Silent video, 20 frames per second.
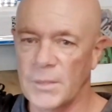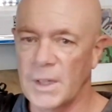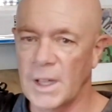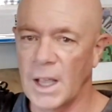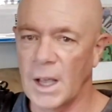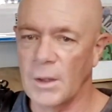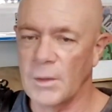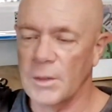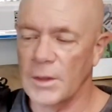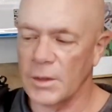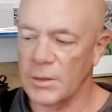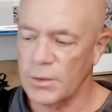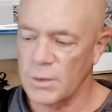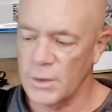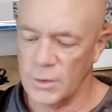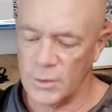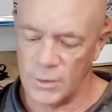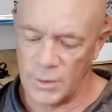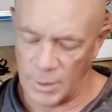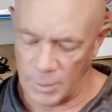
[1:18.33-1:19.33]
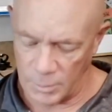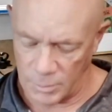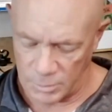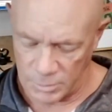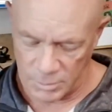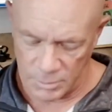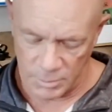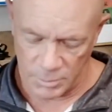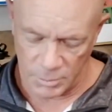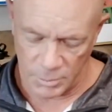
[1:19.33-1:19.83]
Now this is
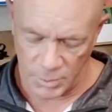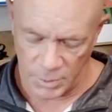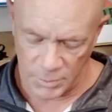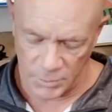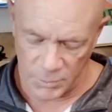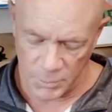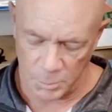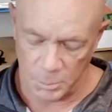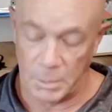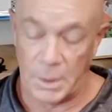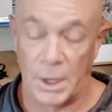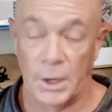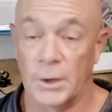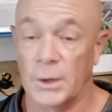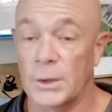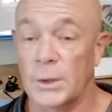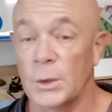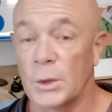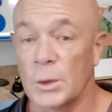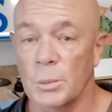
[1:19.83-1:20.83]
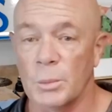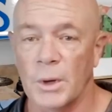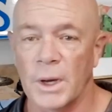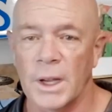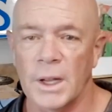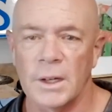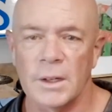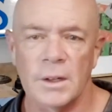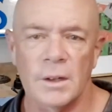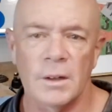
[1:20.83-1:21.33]
it's Barracuda
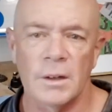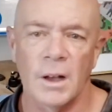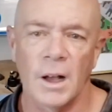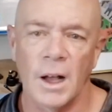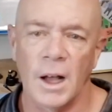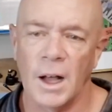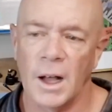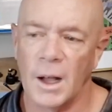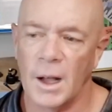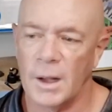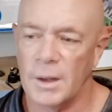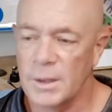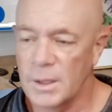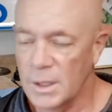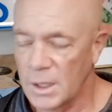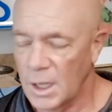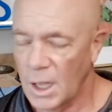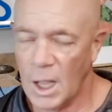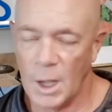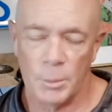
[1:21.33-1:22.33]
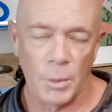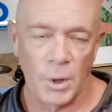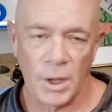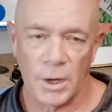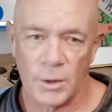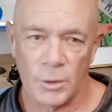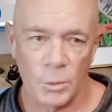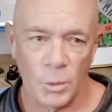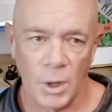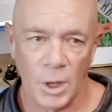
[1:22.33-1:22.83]
brand. I
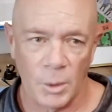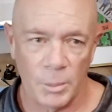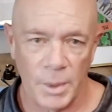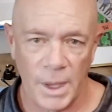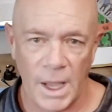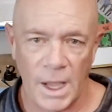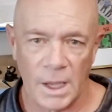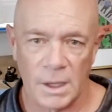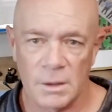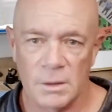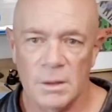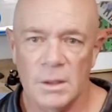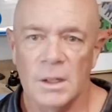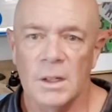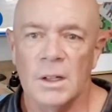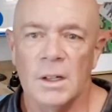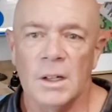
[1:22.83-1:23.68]
bought it a while back.